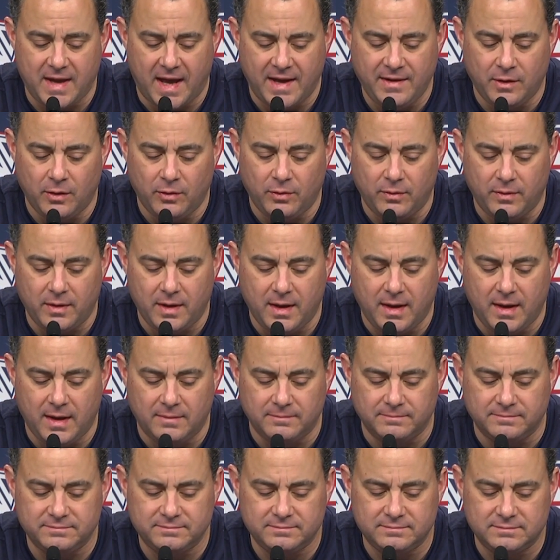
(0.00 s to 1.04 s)
I know
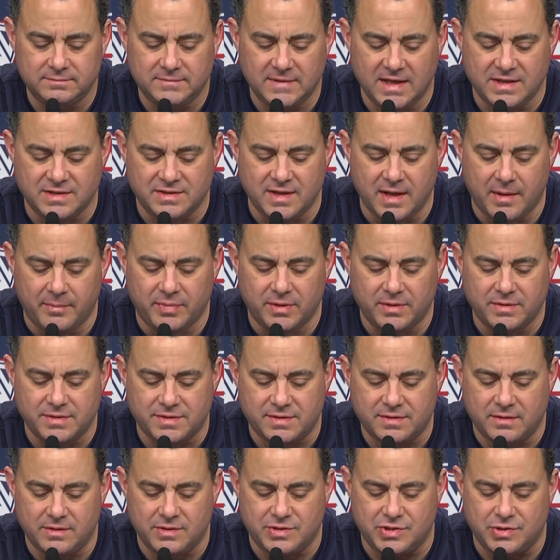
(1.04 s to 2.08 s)
um, his
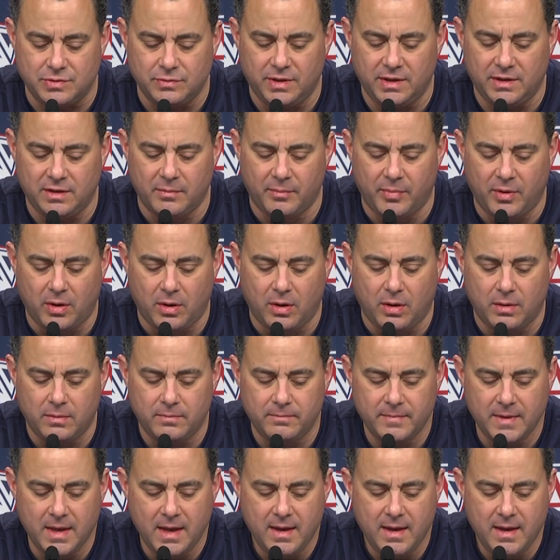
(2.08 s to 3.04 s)
numbers shooting the ball